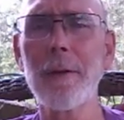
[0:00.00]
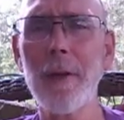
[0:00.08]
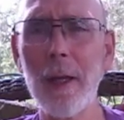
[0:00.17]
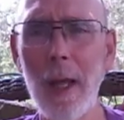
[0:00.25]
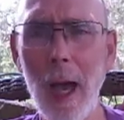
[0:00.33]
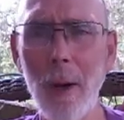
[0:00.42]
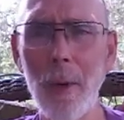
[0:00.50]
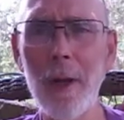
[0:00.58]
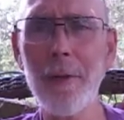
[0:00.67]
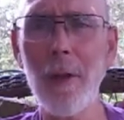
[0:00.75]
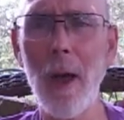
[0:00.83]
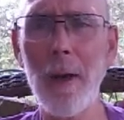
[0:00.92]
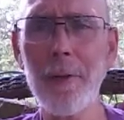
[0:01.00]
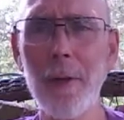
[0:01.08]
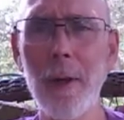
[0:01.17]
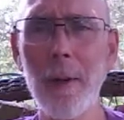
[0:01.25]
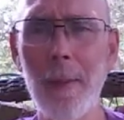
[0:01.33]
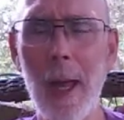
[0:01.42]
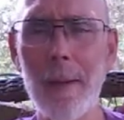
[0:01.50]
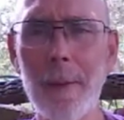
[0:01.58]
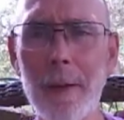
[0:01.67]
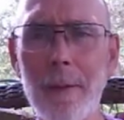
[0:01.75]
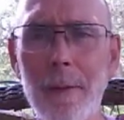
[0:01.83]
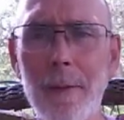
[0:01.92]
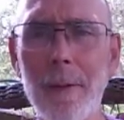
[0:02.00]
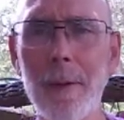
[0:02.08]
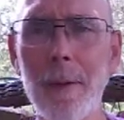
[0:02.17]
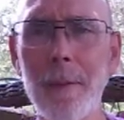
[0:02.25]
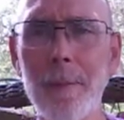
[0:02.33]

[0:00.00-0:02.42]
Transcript: to Yahweh's laws and commandments.